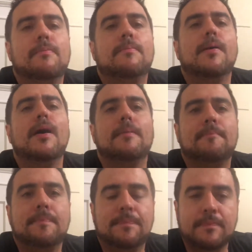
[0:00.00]

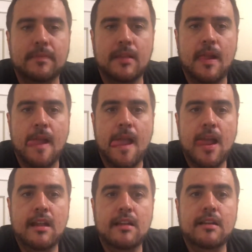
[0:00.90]
But
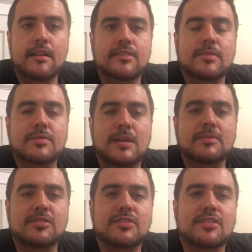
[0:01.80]
sometimes
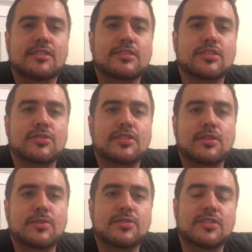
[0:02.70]
they said the original's not
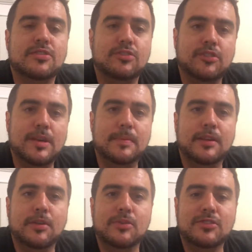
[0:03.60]
always, it's great, but
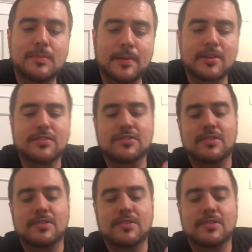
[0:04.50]
not always the best.